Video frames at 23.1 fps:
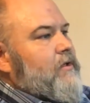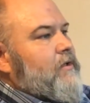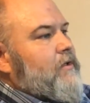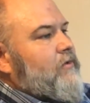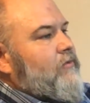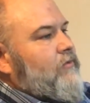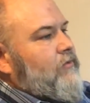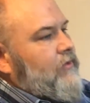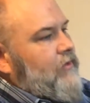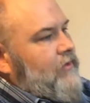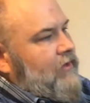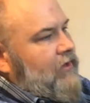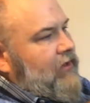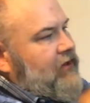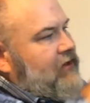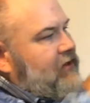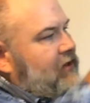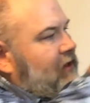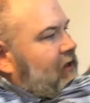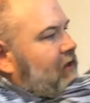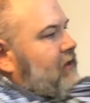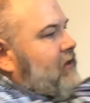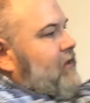So let's
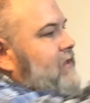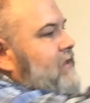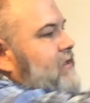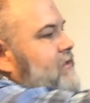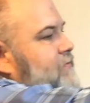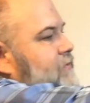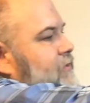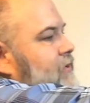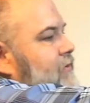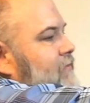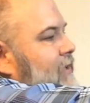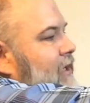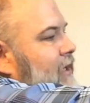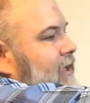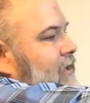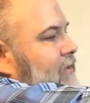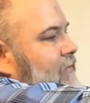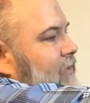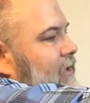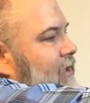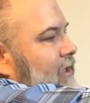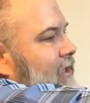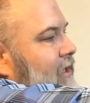get this put back in
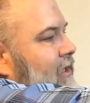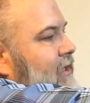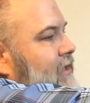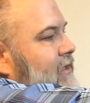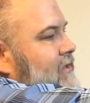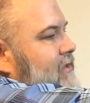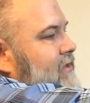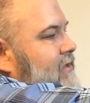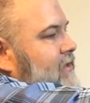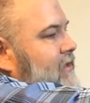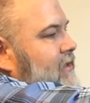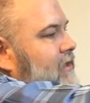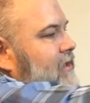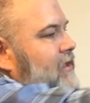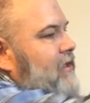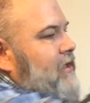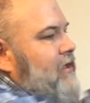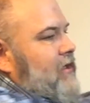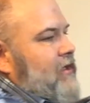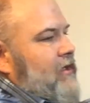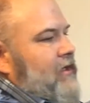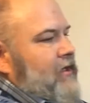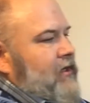place.
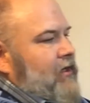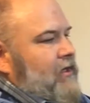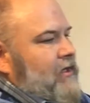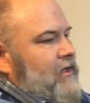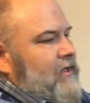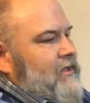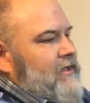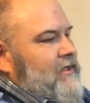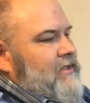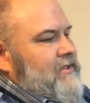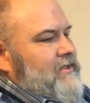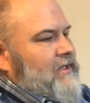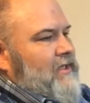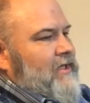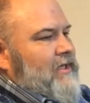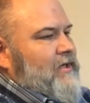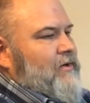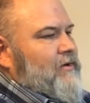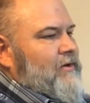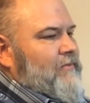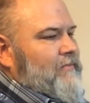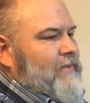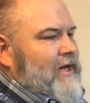And let's go
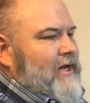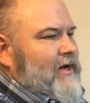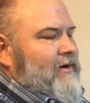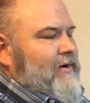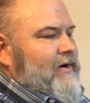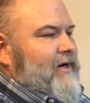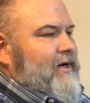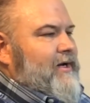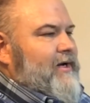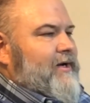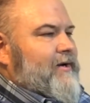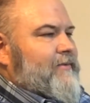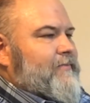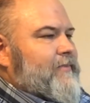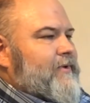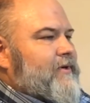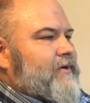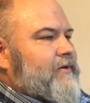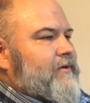ahead and power up.